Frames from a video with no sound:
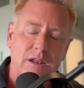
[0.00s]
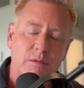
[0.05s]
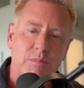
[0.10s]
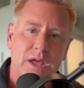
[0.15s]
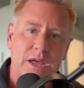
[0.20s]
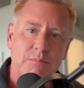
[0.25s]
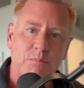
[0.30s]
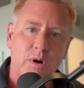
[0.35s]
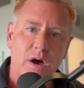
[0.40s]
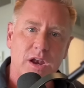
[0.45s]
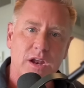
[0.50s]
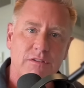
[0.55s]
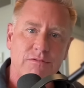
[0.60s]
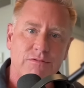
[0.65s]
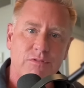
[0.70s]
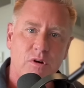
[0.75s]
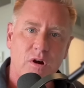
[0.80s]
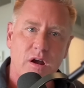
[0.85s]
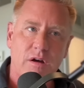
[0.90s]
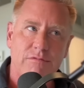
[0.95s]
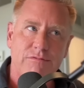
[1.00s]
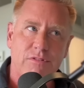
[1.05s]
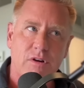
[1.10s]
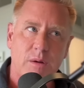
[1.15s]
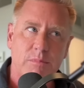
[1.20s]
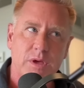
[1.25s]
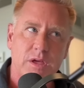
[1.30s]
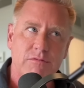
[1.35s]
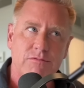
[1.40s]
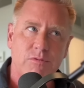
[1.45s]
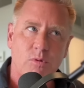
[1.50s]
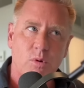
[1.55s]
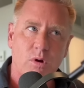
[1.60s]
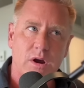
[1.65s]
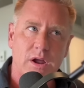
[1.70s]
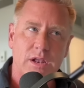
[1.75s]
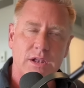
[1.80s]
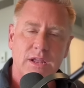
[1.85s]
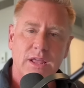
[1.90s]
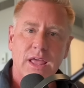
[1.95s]
to make money for from it for
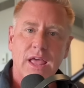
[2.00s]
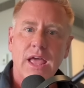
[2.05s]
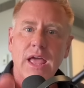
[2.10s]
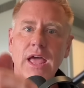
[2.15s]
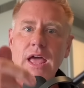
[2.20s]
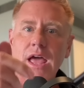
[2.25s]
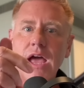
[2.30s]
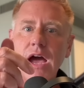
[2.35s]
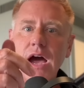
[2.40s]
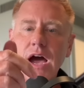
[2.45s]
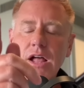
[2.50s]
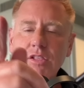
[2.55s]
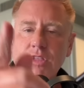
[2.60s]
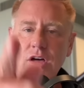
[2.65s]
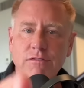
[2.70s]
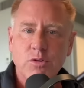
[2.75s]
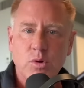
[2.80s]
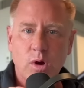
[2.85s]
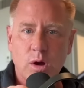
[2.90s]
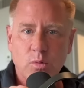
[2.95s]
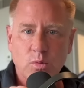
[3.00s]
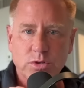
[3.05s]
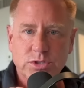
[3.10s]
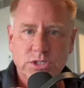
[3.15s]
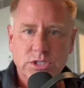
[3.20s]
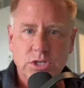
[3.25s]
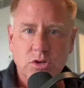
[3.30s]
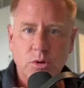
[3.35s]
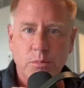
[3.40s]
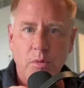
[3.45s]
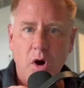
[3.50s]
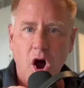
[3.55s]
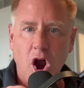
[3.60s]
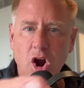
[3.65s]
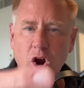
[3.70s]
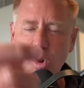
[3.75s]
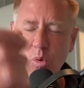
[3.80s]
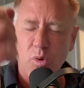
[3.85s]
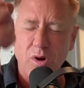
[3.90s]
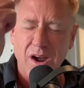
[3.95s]
it. I love you. I will see you
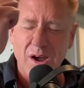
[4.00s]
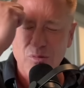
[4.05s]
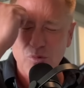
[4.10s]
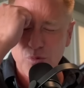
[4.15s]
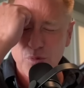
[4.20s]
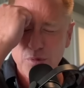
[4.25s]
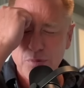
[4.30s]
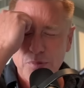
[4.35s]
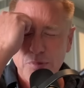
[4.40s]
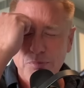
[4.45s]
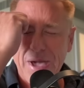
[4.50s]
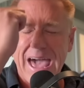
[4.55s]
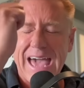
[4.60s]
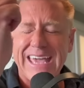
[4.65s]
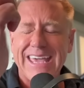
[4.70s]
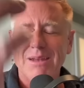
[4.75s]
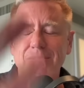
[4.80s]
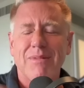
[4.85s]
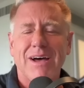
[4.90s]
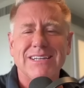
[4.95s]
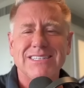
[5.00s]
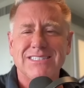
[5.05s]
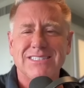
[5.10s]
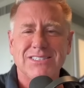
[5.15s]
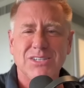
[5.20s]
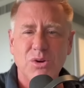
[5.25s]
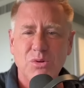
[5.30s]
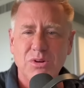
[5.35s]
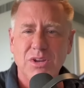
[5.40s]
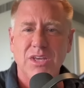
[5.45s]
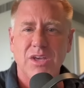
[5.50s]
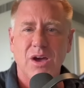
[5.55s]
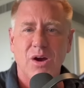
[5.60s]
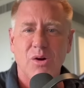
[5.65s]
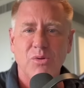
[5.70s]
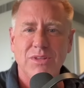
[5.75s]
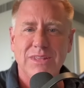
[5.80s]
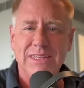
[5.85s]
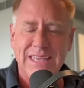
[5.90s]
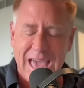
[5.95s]
tomorrow where I will be back in my
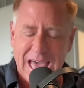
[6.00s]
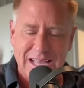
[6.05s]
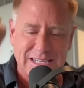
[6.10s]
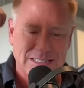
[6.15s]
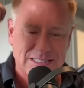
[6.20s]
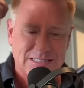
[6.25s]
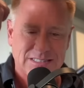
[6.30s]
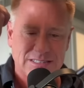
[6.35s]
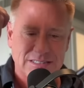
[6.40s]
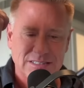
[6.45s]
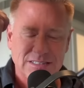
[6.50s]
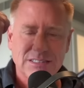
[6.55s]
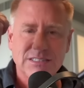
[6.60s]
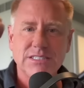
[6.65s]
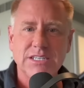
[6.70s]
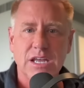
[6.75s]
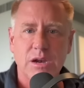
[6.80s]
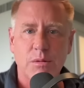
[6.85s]
studio. Yes. See you